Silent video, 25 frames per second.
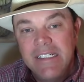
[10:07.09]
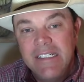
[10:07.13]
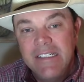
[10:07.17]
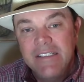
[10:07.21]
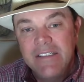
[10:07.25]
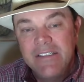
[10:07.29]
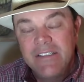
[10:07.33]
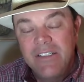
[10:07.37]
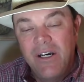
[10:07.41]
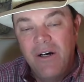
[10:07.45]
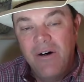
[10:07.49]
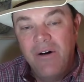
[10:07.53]

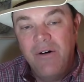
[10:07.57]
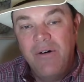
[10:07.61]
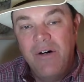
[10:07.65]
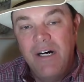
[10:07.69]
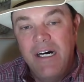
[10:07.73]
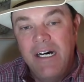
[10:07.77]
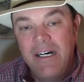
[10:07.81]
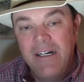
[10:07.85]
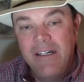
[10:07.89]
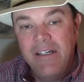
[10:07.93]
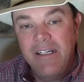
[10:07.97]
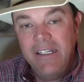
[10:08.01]

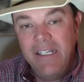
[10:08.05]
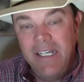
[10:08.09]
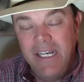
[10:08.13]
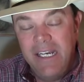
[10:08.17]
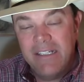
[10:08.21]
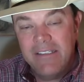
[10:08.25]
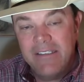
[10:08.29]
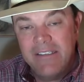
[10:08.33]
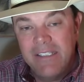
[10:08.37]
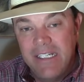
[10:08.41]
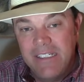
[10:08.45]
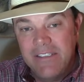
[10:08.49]
So
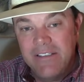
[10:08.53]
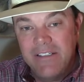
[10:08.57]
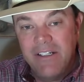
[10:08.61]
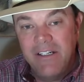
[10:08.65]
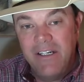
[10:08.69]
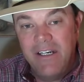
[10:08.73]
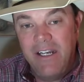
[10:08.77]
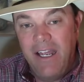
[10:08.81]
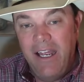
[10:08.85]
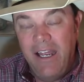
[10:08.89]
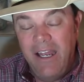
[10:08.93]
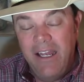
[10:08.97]
yes, that's
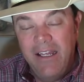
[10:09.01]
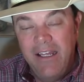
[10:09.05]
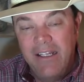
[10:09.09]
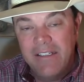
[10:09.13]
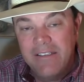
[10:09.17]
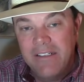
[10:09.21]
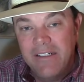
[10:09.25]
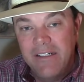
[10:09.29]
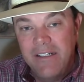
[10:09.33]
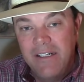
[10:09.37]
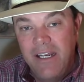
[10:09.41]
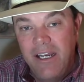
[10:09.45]

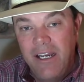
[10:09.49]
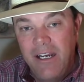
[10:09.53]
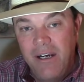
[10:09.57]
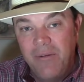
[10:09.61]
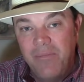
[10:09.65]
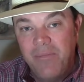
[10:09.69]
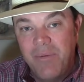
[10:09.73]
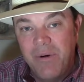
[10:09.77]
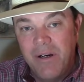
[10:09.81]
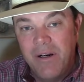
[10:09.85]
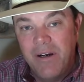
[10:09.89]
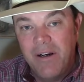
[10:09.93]
gonna
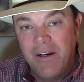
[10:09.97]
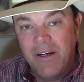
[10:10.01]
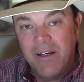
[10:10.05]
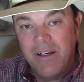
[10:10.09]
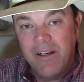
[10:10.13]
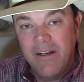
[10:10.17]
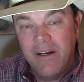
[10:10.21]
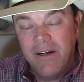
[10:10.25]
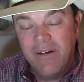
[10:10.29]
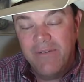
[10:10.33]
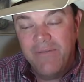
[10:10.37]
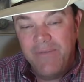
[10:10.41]
help
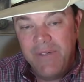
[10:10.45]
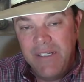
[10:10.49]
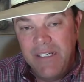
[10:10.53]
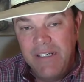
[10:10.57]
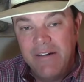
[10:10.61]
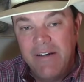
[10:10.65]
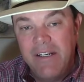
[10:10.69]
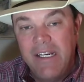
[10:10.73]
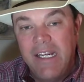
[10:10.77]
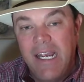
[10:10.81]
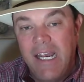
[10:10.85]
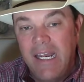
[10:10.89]
our
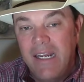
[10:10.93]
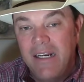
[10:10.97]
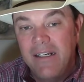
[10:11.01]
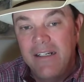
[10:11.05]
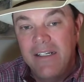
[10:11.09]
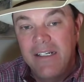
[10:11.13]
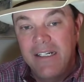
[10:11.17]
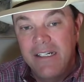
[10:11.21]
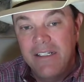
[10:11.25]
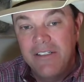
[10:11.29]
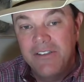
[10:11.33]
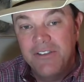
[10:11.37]
feeder cattle,
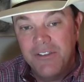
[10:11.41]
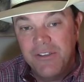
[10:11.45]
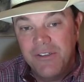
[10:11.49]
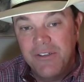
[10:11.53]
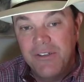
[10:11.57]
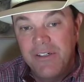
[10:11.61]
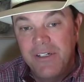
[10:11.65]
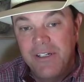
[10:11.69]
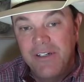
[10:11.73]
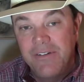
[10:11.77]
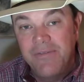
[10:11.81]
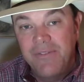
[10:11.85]
and it
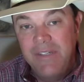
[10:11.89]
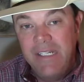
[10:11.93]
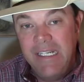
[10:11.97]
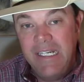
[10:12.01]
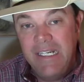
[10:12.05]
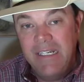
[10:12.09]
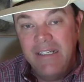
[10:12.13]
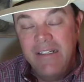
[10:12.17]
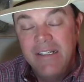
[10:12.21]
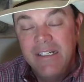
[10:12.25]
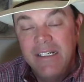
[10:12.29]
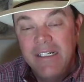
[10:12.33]
sure enough
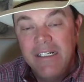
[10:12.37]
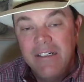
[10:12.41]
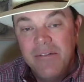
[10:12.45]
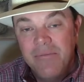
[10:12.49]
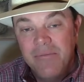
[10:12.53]
did.